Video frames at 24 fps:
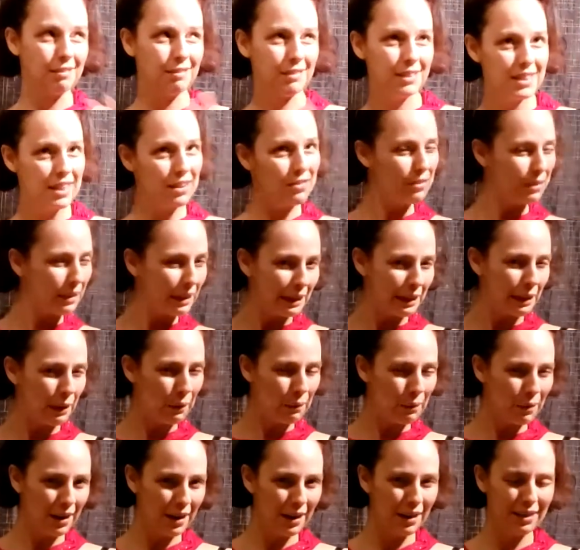Definitely don't
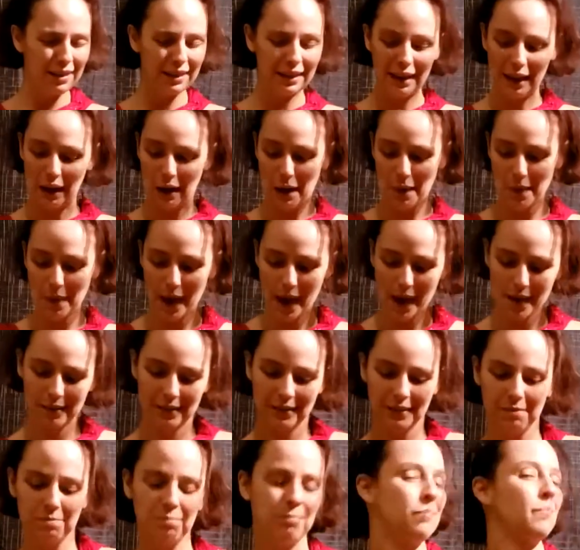want to get
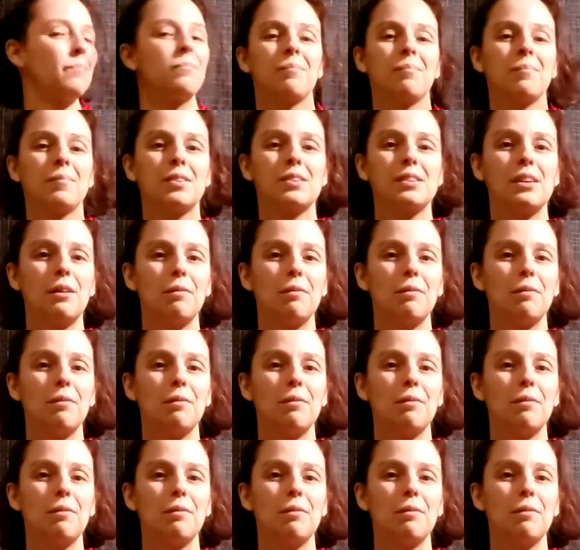on that.